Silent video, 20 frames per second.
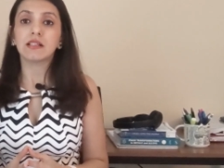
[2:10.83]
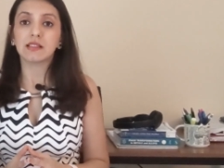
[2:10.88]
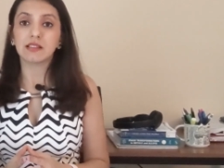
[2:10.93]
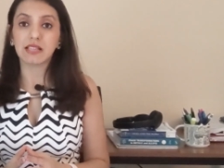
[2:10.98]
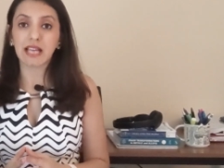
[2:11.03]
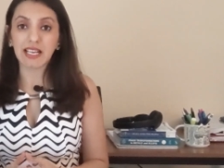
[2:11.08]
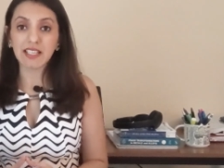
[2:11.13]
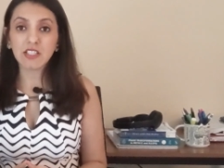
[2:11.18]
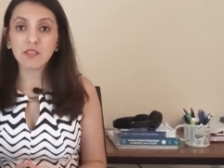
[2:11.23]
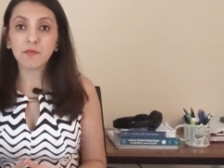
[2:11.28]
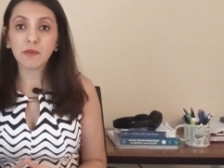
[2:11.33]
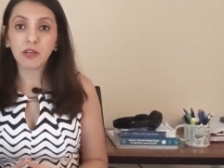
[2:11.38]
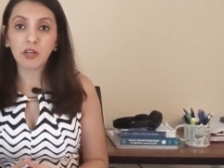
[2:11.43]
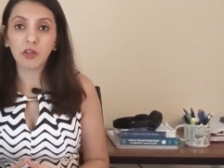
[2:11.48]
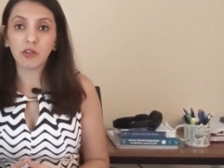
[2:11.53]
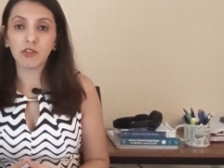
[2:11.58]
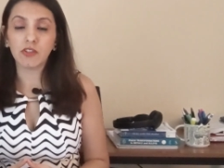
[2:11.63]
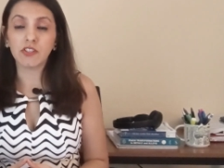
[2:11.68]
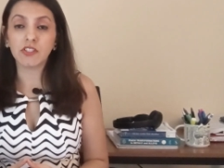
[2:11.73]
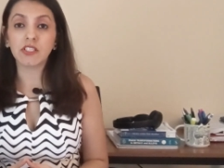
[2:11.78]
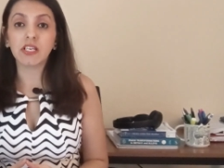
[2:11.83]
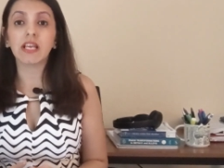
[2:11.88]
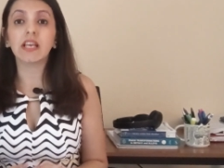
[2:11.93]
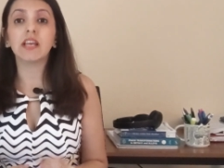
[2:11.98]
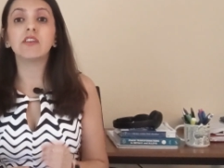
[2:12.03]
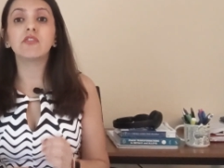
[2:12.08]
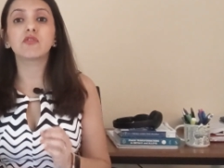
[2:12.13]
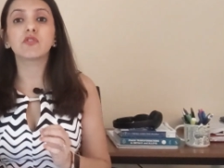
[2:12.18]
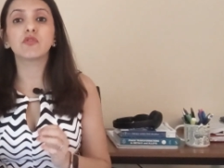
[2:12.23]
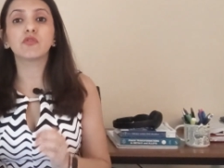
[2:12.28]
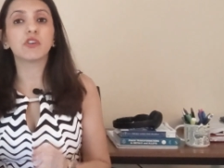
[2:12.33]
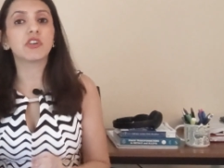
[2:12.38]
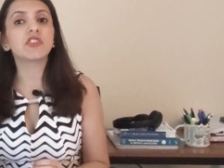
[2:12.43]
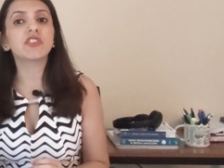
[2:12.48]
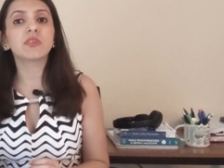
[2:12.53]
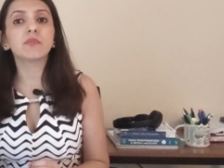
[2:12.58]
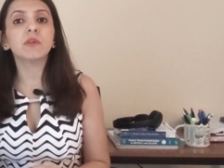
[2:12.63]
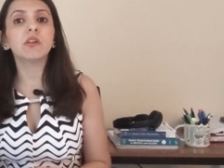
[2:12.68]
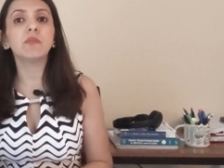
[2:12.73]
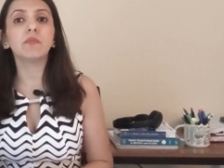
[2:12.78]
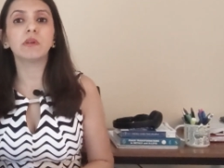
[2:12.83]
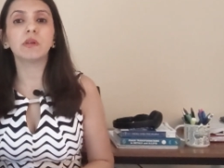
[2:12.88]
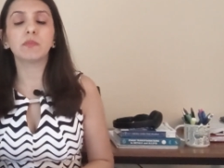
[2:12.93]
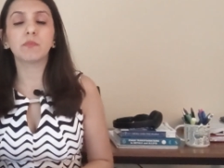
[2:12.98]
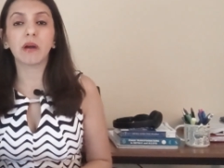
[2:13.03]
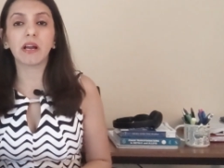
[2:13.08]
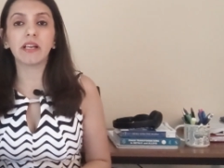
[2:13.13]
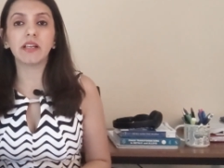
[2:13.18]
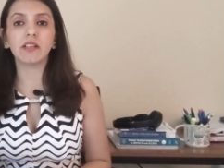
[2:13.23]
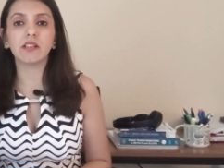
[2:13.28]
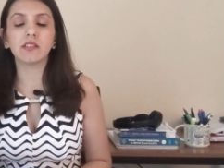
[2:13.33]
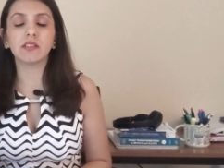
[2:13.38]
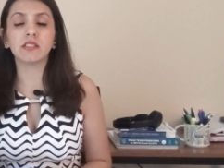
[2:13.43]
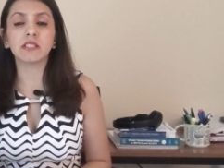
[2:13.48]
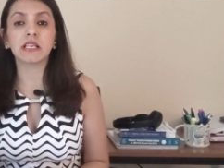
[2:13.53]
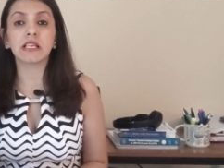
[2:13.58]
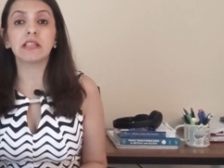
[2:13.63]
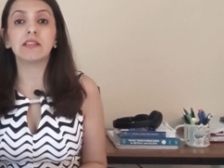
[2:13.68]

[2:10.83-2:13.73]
That's because in reversible pulpitis,